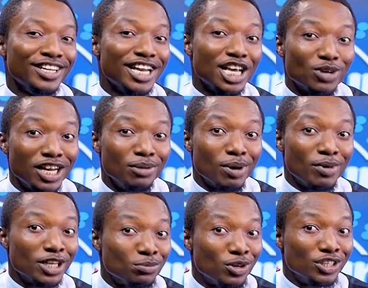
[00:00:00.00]
That's why Ali
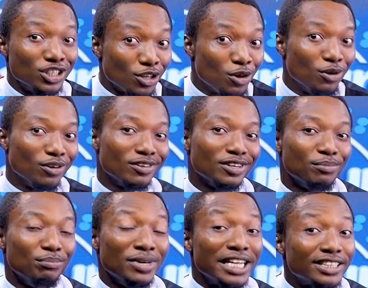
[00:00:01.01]
Baba's money is long.
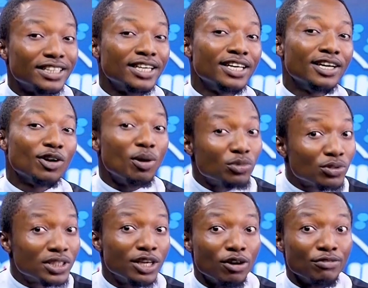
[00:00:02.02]
But come to
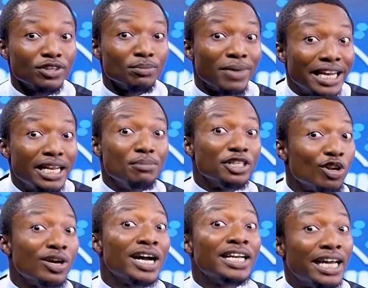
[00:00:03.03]
think of it, my name is
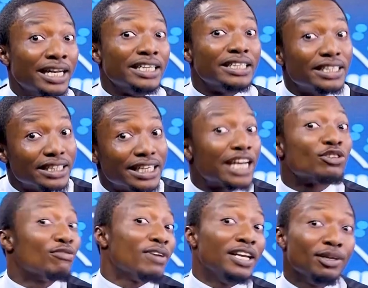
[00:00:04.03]
longer than
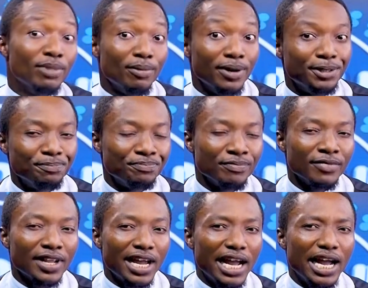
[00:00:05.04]
that of Ali Baba.
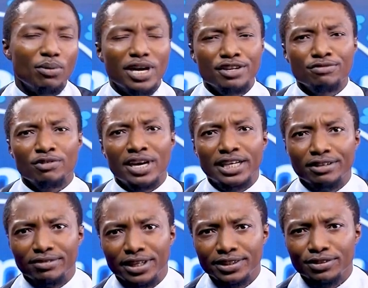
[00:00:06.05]
I went for an
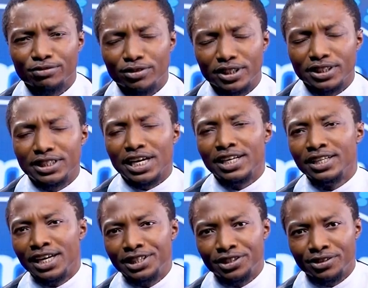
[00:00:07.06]
event for this
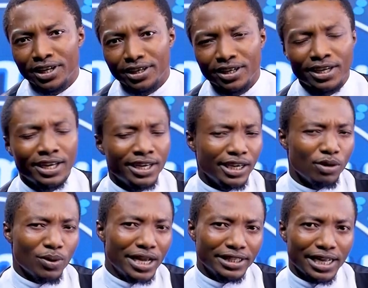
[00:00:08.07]
darling Nigeria.
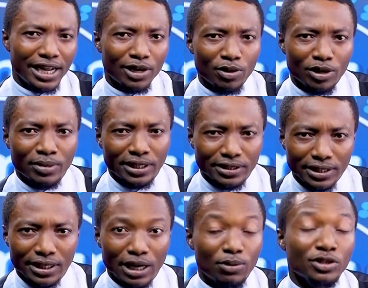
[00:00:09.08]
A white guy called me and
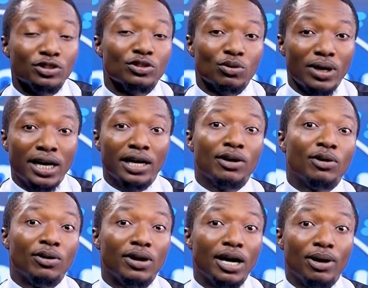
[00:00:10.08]
said, I want you to
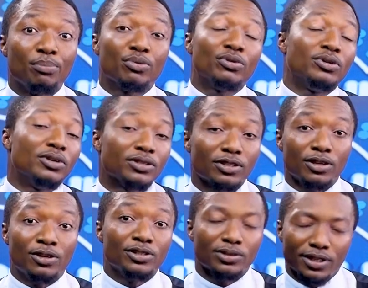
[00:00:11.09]
anchor our product
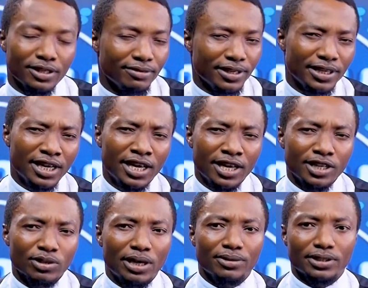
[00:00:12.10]
launch, whatever.
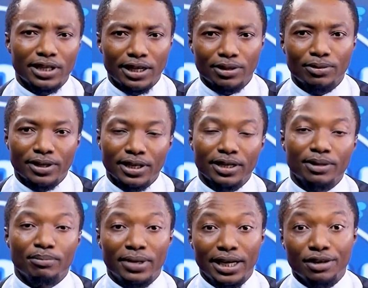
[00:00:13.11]
So I was like, okay,
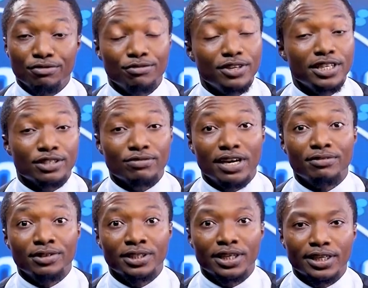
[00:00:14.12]
my fee is
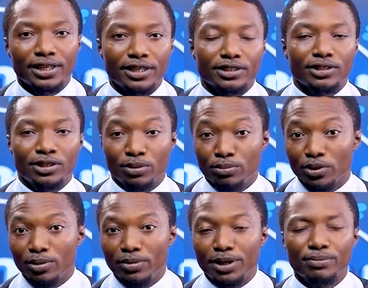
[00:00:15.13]
500K, so no
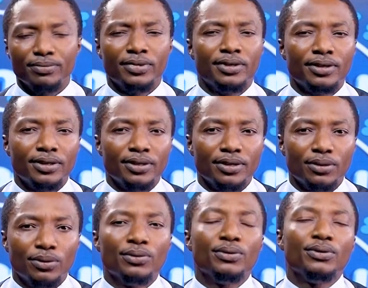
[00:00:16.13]
problem.
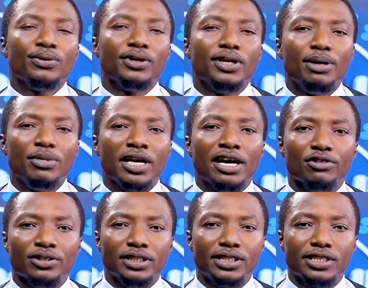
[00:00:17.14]
Let me have
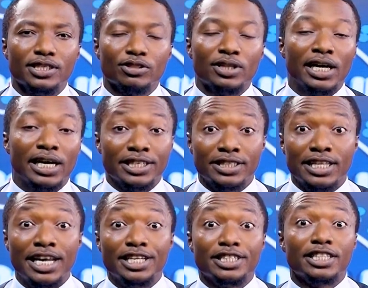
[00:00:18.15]
your details so that I can
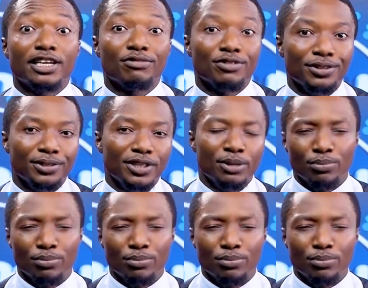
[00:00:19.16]
sign a check for you.